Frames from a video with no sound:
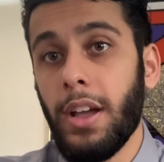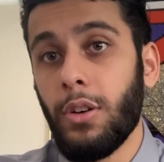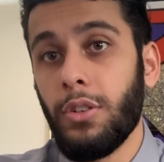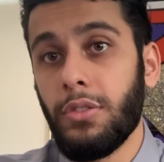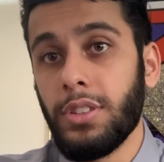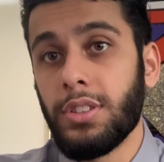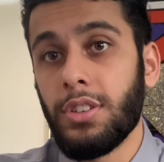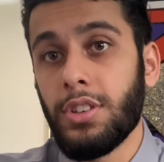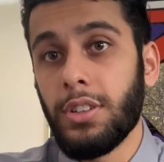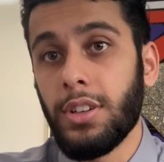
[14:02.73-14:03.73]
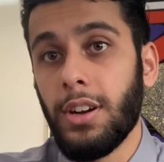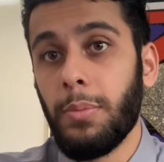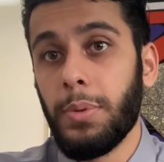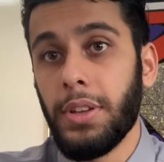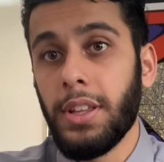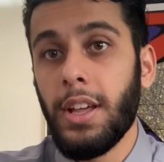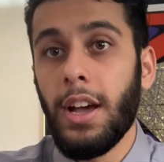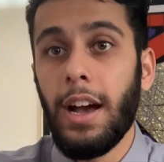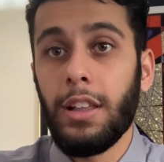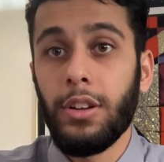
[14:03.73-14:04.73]
own research on the company.
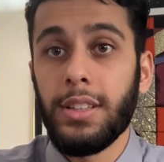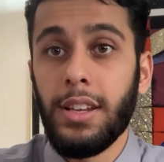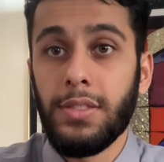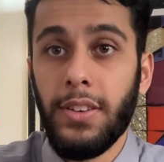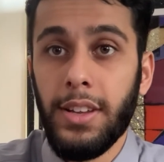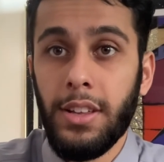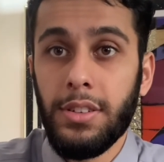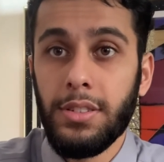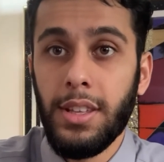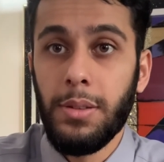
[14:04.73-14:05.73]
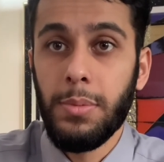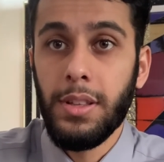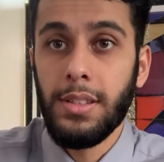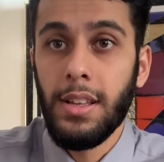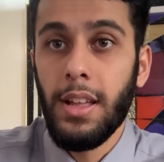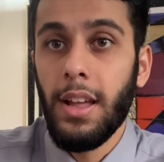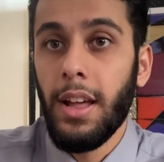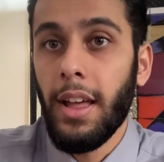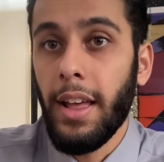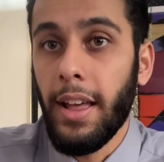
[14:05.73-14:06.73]
I looked at its financial statements.
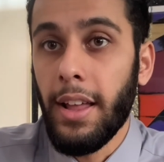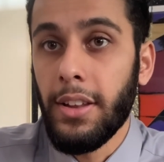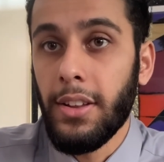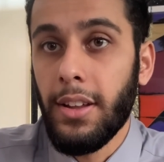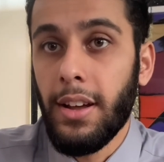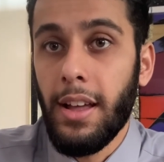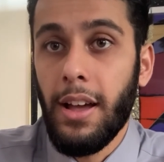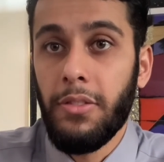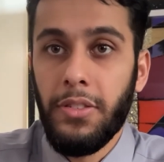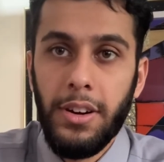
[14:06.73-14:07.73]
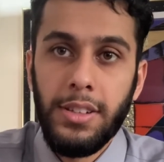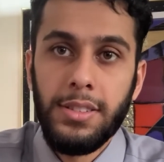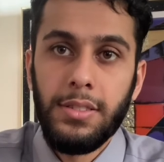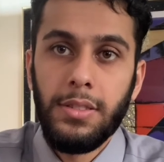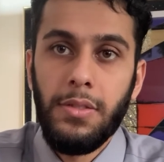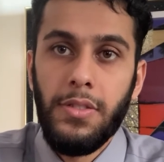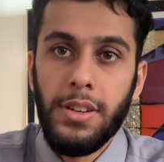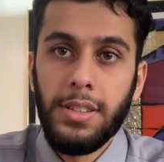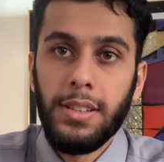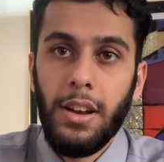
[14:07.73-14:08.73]
And at first, the
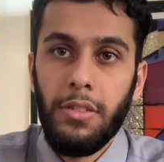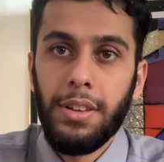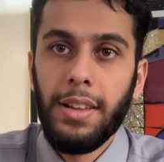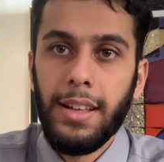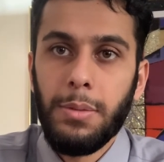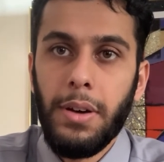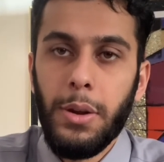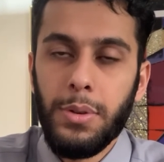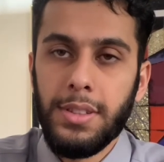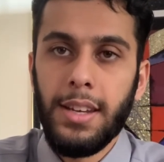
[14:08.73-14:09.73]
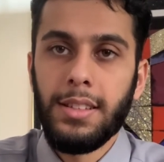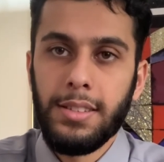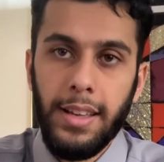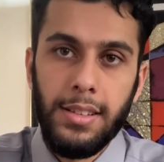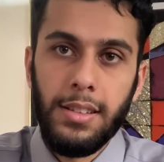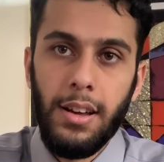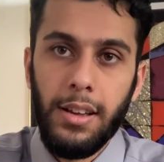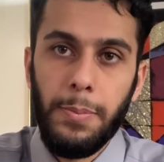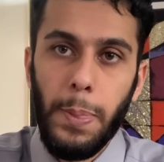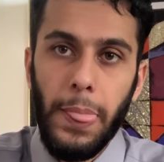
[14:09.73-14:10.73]
first thing that I really liked about it was that it's a tech stock,
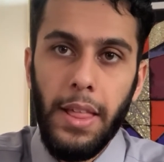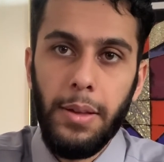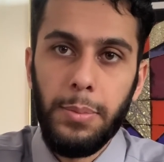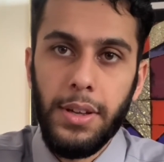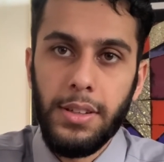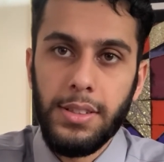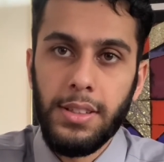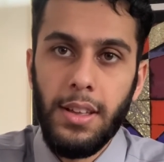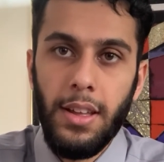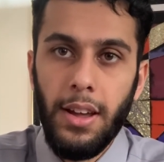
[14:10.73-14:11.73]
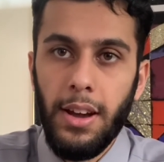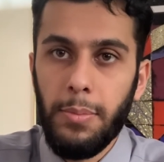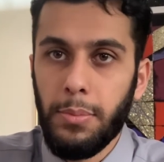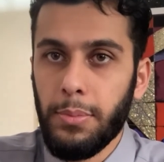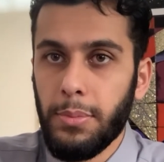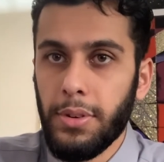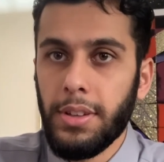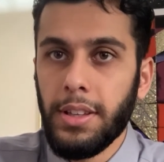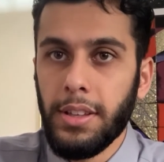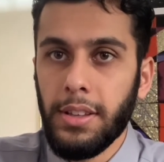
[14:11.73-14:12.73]
because I'm
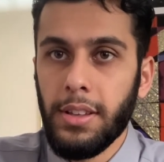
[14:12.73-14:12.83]
really